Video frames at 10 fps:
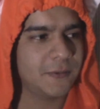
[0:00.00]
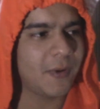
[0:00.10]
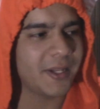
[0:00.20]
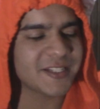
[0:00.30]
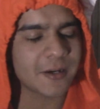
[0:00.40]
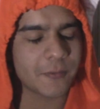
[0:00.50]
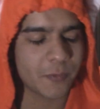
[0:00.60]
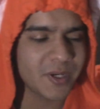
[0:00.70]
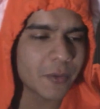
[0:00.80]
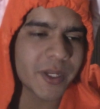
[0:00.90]
Well, he's a
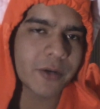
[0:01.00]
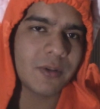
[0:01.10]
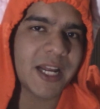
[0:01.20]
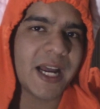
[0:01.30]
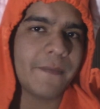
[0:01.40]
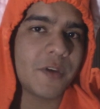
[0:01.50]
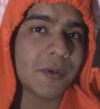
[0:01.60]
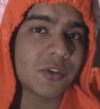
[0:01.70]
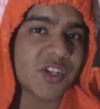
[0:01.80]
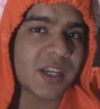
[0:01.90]
really, really cool guy. If you
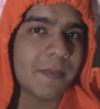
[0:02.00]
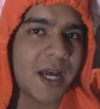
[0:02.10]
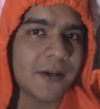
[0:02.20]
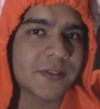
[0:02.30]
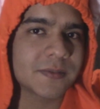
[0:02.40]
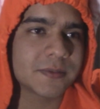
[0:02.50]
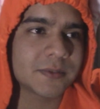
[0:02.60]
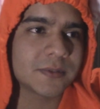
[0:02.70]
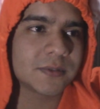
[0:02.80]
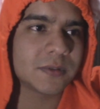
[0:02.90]
want to check him out,
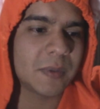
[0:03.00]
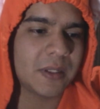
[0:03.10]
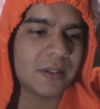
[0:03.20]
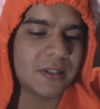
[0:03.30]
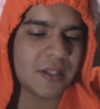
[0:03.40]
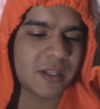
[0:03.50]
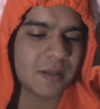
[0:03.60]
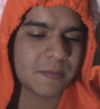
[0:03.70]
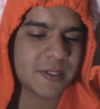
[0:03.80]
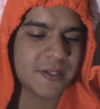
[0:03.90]
well, not
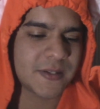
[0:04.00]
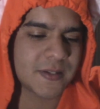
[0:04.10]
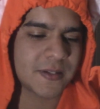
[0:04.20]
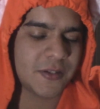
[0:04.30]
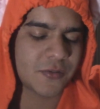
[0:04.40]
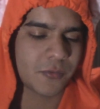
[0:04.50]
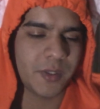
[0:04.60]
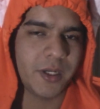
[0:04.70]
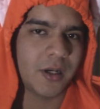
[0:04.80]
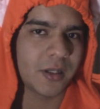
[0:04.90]
him, he's
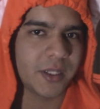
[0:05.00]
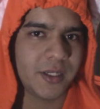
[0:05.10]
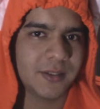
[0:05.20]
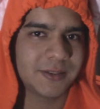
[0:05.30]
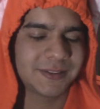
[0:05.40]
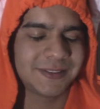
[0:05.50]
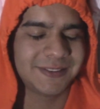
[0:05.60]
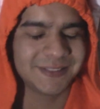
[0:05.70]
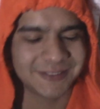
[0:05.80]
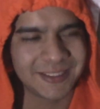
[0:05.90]
really ugly.
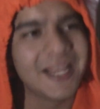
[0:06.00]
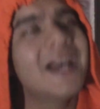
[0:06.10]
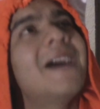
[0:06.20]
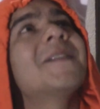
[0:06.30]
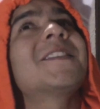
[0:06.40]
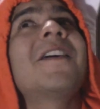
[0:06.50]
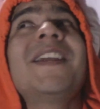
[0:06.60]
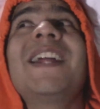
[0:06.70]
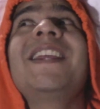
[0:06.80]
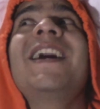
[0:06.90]
I'm
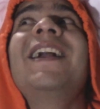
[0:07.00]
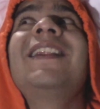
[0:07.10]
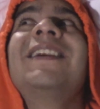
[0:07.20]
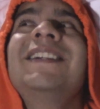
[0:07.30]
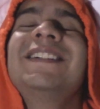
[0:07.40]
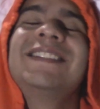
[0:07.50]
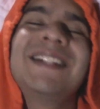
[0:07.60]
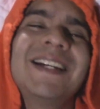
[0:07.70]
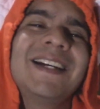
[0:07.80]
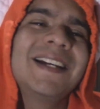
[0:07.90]
sorry, Daniel!
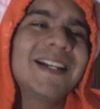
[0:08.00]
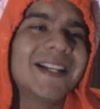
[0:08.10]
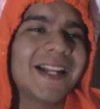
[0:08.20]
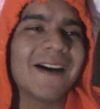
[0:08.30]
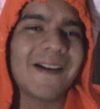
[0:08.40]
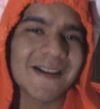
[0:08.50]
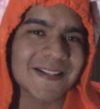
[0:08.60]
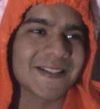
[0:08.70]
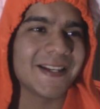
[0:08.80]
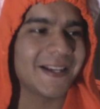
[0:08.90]
No,
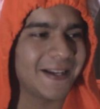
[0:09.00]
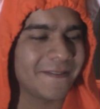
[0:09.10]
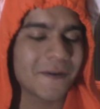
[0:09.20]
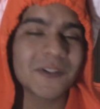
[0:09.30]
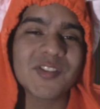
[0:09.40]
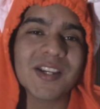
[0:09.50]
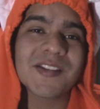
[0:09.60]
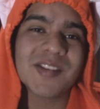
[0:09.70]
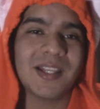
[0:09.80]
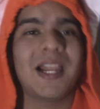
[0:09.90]
honestly, if you want to check
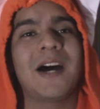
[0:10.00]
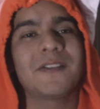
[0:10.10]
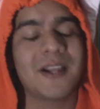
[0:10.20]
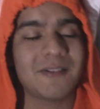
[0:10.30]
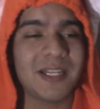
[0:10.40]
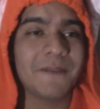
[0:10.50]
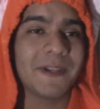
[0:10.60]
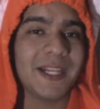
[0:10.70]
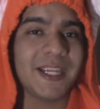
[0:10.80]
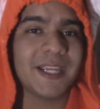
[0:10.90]
his channel out, I'm gonna leave
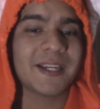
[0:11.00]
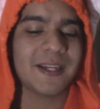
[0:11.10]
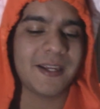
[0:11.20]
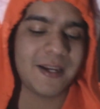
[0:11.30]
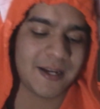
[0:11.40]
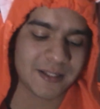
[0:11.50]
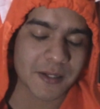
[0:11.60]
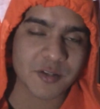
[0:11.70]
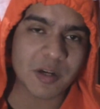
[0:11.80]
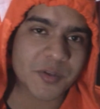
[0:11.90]
the link in the
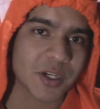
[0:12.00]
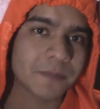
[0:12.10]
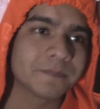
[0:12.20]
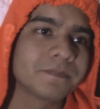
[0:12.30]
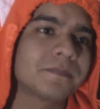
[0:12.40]
description.